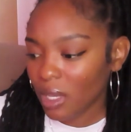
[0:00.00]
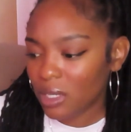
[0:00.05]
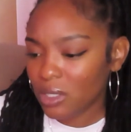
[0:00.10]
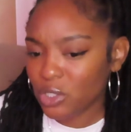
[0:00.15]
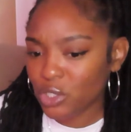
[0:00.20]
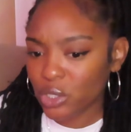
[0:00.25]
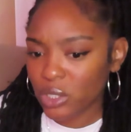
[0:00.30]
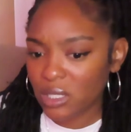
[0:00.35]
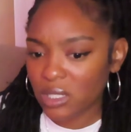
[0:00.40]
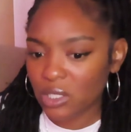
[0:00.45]

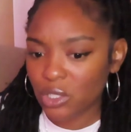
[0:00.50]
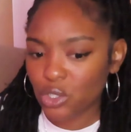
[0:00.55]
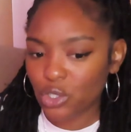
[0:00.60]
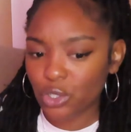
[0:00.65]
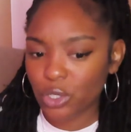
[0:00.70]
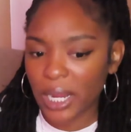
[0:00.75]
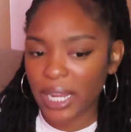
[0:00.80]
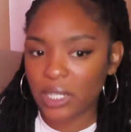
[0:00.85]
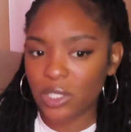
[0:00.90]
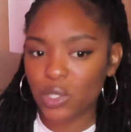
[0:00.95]
just
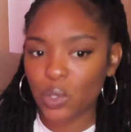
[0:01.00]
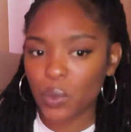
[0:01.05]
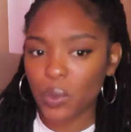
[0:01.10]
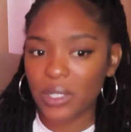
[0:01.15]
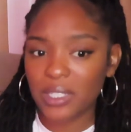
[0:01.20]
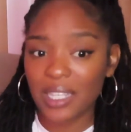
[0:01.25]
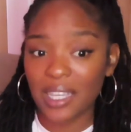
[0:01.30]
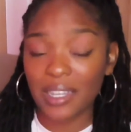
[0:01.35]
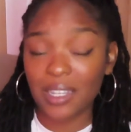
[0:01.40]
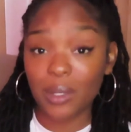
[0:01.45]
strike
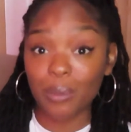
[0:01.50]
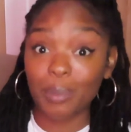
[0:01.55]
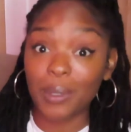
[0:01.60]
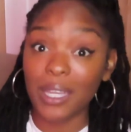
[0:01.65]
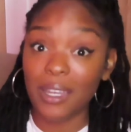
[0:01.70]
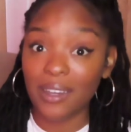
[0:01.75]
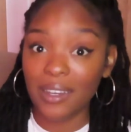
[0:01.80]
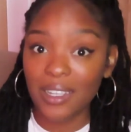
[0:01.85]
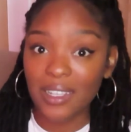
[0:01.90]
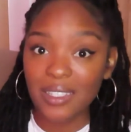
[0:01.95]
towards
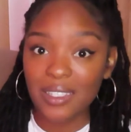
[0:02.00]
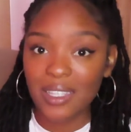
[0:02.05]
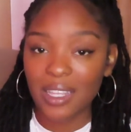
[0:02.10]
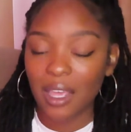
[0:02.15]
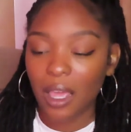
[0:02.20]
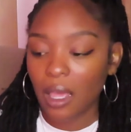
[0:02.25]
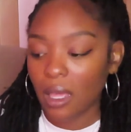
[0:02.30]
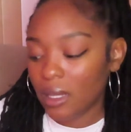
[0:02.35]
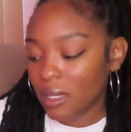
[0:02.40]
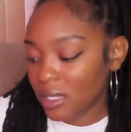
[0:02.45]
independence,
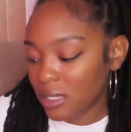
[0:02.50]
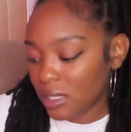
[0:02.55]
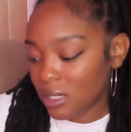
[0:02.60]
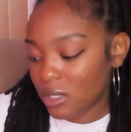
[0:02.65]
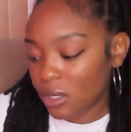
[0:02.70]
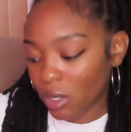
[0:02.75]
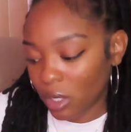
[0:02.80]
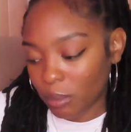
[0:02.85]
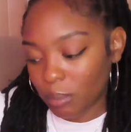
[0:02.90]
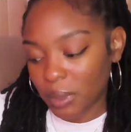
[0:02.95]
this
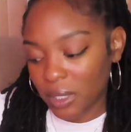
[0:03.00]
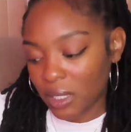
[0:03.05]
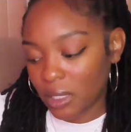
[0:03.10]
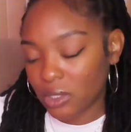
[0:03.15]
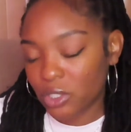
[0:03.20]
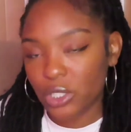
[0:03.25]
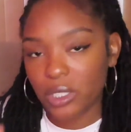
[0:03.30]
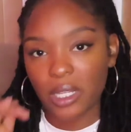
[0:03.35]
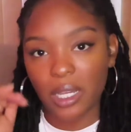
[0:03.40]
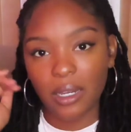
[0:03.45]
is going to be
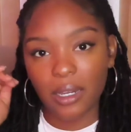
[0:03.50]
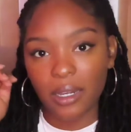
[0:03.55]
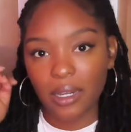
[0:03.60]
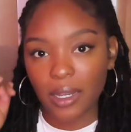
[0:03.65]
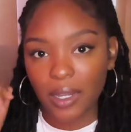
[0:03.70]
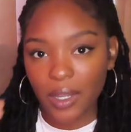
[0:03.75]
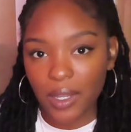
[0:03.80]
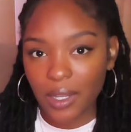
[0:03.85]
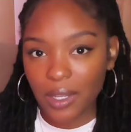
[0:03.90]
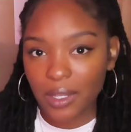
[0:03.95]
just
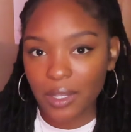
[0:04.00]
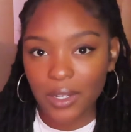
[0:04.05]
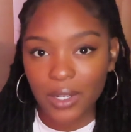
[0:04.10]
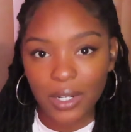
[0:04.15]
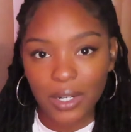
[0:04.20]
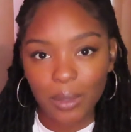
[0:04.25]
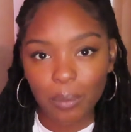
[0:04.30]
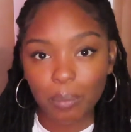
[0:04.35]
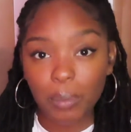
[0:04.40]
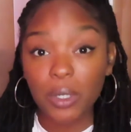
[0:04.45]

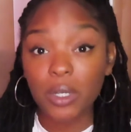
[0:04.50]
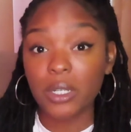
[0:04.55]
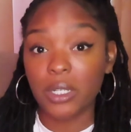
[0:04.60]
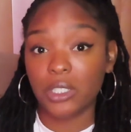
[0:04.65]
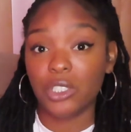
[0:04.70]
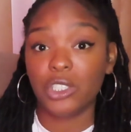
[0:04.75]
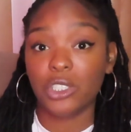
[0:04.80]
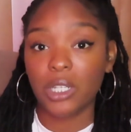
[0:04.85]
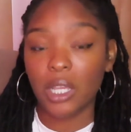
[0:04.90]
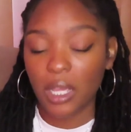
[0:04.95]
another
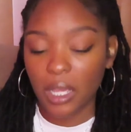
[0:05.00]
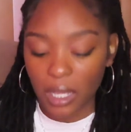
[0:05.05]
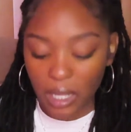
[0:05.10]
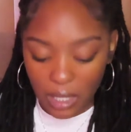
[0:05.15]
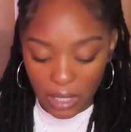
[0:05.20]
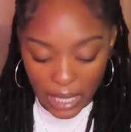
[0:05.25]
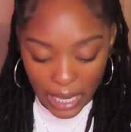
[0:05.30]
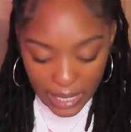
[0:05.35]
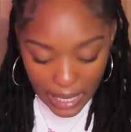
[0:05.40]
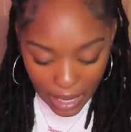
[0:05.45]
push
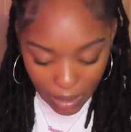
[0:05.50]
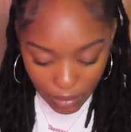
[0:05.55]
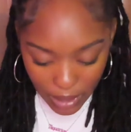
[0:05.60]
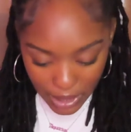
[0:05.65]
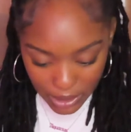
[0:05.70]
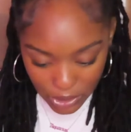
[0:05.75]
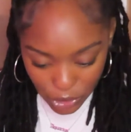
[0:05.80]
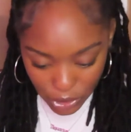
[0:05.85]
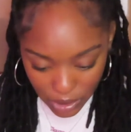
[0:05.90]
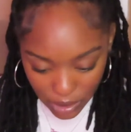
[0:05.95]
in that
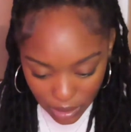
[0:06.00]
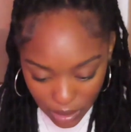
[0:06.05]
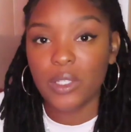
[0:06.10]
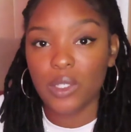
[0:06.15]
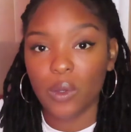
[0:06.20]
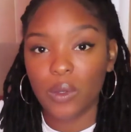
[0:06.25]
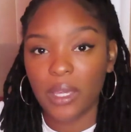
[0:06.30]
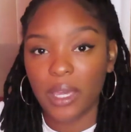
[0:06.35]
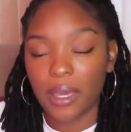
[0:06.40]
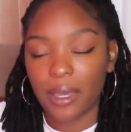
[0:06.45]
direction.
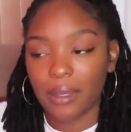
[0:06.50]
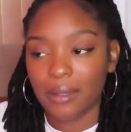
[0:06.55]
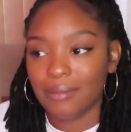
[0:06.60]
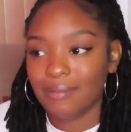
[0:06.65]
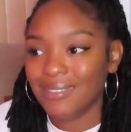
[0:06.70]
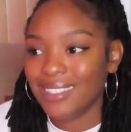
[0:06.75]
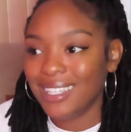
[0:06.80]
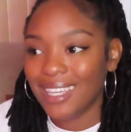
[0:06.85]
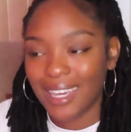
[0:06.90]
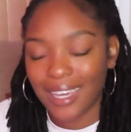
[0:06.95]
So
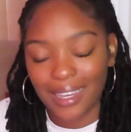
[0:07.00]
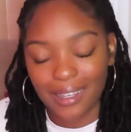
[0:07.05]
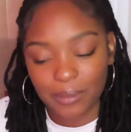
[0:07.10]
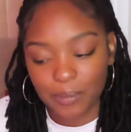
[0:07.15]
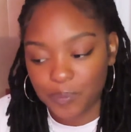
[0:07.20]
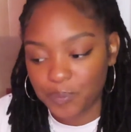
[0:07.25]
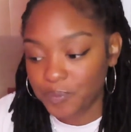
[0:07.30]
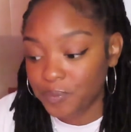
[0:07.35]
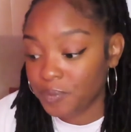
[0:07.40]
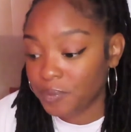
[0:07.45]

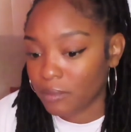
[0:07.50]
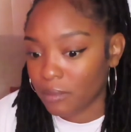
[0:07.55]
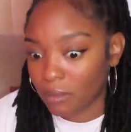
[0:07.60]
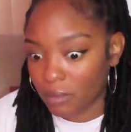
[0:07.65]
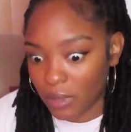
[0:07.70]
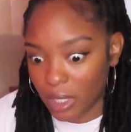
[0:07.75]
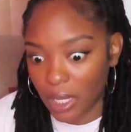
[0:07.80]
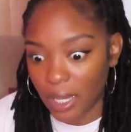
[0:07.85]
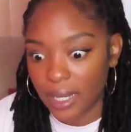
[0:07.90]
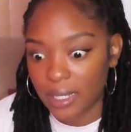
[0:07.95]

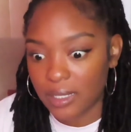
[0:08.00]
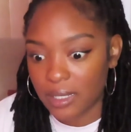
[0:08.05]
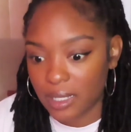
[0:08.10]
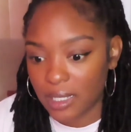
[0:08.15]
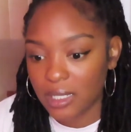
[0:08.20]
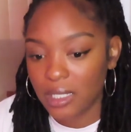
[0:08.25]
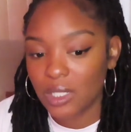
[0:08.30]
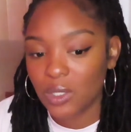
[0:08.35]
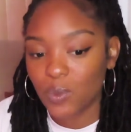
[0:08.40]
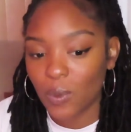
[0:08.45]
yes,
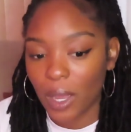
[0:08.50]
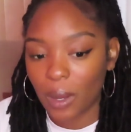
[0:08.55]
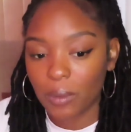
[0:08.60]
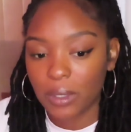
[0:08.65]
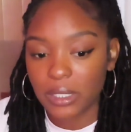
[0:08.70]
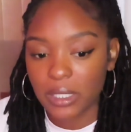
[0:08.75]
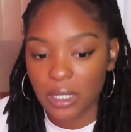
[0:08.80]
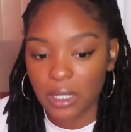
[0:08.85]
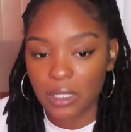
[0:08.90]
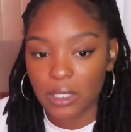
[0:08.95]
this is why
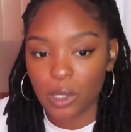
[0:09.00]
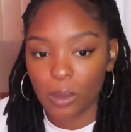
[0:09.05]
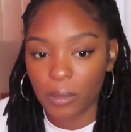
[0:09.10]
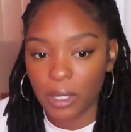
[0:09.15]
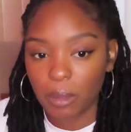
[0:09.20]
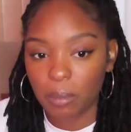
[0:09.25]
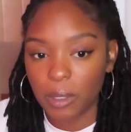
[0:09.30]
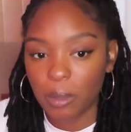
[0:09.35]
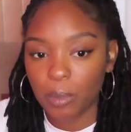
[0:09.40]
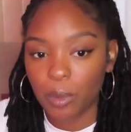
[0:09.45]
we're seeing so
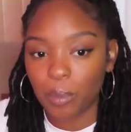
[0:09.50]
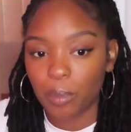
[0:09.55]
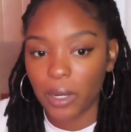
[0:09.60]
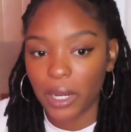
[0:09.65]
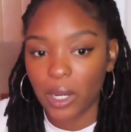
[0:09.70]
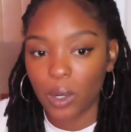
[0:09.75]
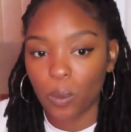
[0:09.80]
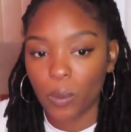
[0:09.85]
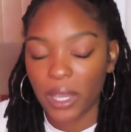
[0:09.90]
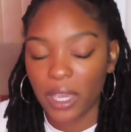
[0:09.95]
many people
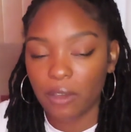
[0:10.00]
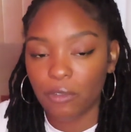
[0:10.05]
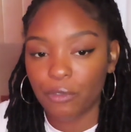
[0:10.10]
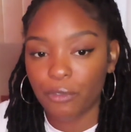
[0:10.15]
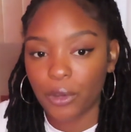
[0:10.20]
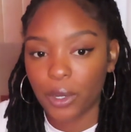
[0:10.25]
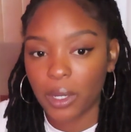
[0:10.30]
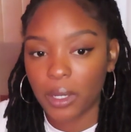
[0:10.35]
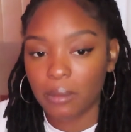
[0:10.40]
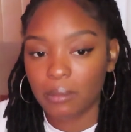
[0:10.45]
break away
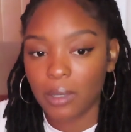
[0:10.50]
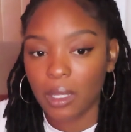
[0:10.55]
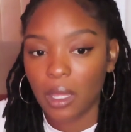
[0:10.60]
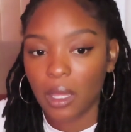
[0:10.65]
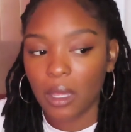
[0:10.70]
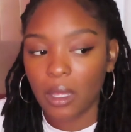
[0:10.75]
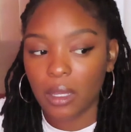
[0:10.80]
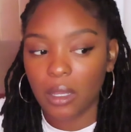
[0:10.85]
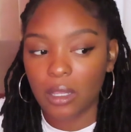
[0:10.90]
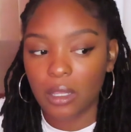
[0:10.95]
from
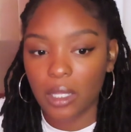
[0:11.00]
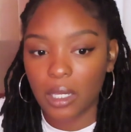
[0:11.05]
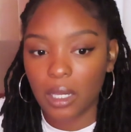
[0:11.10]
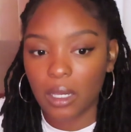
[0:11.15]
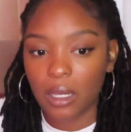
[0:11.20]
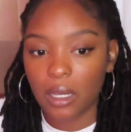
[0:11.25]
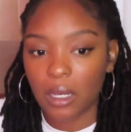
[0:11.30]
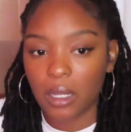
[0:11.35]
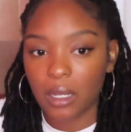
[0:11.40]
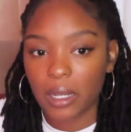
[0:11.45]

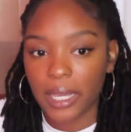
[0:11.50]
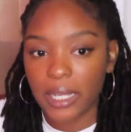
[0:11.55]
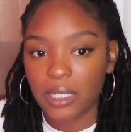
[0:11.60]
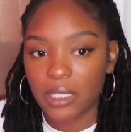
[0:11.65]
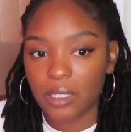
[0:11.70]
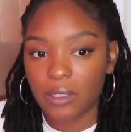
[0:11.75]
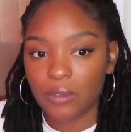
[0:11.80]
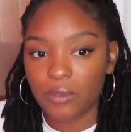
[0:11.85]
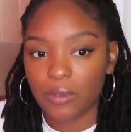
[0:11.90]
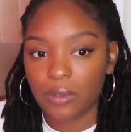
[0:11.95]
the
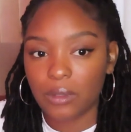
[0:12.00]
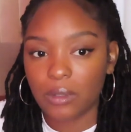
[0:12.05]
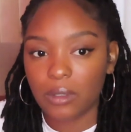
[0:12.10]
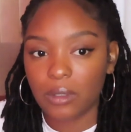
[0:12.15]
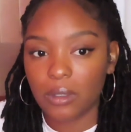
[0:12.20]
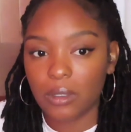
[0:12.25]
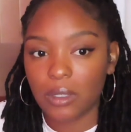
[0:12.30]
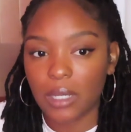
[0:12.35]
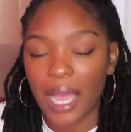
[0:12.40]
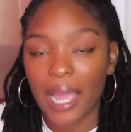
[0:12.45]
collective
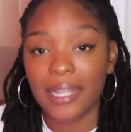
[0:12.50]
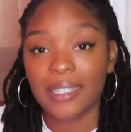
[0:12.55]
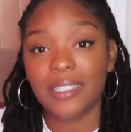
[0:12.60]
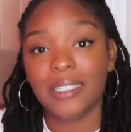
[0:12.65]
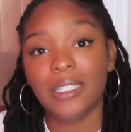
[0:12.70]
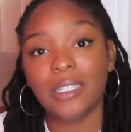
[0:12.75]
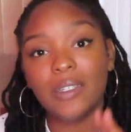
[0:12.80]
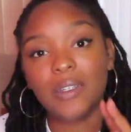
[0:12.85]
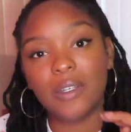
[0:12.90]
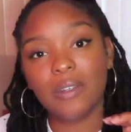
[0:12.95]

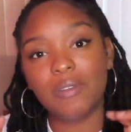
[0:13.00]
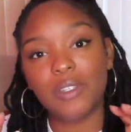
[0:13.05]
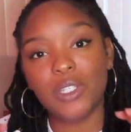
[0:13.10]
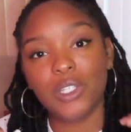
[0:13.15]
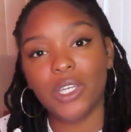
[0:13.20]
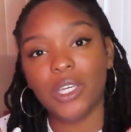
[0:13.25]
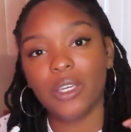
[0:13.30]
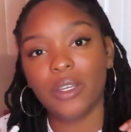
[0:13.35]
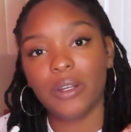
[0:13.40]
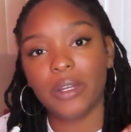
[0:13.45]
idea of
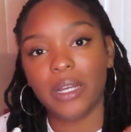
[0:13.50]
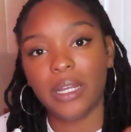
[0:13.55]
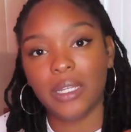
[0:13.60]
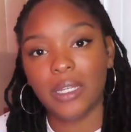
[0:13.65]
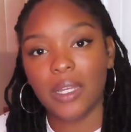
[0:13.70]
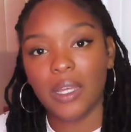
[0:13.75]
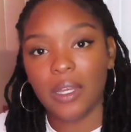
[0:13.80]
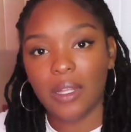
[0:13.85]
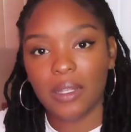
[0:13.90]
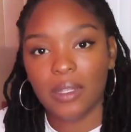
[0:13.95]

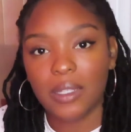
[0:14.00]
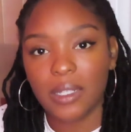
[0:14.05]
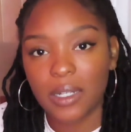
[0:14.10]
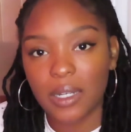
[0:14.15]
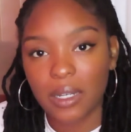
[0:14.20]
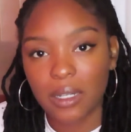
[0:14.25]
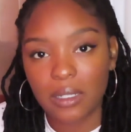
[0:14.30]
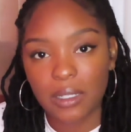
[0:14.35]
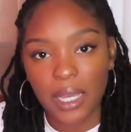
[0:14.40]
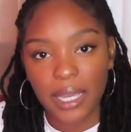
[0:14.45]
security, the
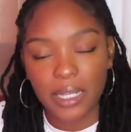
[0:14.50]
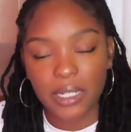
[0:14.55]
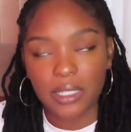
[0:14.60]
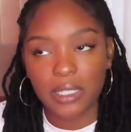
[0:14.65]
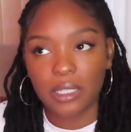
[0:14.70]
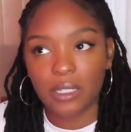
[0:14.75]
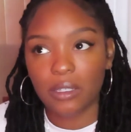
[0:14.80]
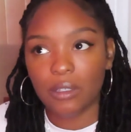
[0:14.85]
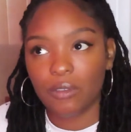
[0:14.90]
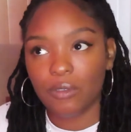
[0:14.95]

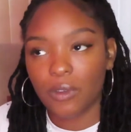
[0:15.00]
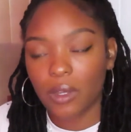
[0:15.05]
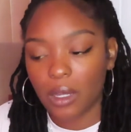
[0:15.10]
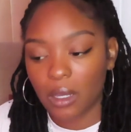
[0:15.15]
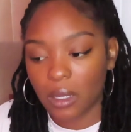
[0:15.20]
collective